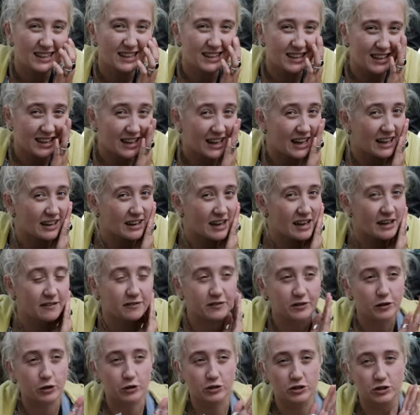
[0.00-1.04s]
do some yeah, nice
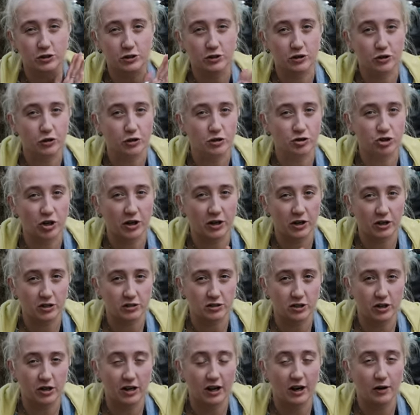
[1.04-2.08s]
cooking. Yeah, if you're not trying to go
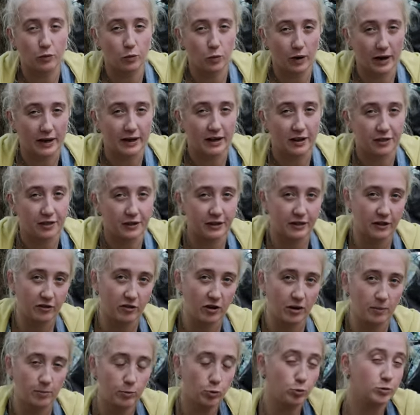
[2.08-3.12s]
so lightweight, I think there
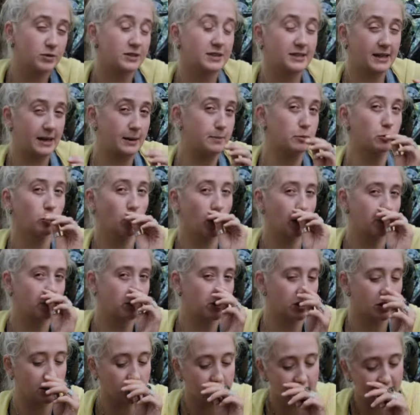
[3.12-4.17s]
are more stable
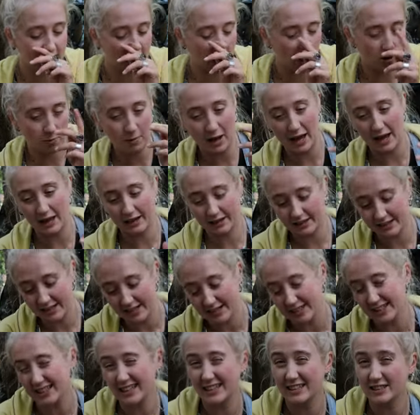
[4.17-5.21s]
options, um, and
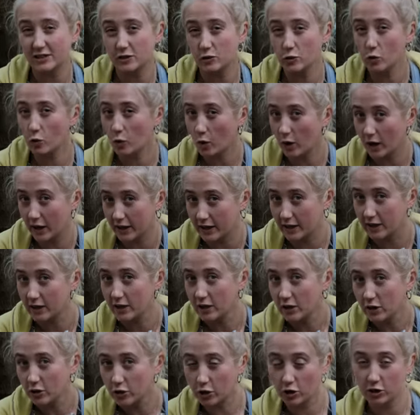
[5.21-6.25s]
it is quite
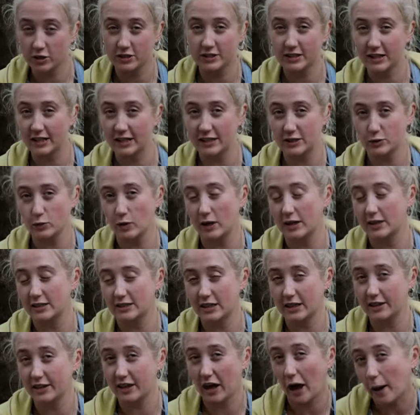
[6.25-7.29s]
costly as well. It's
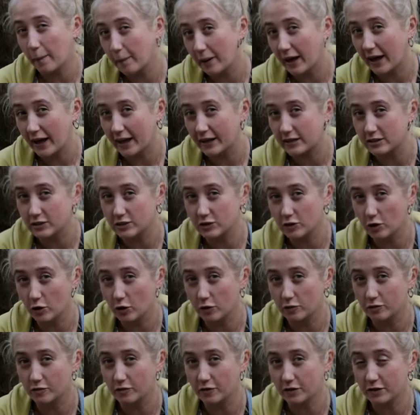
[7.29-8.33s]
at the upper end
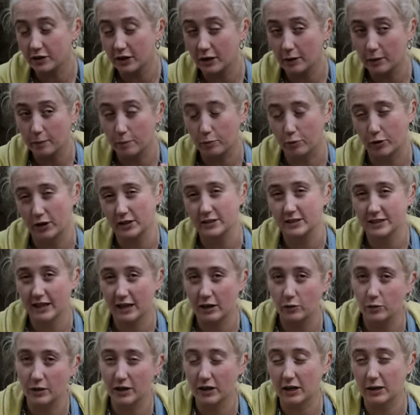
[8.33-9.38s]
of the price scale
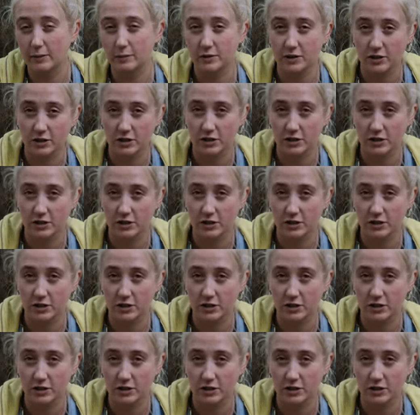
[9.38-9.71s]
when it comes to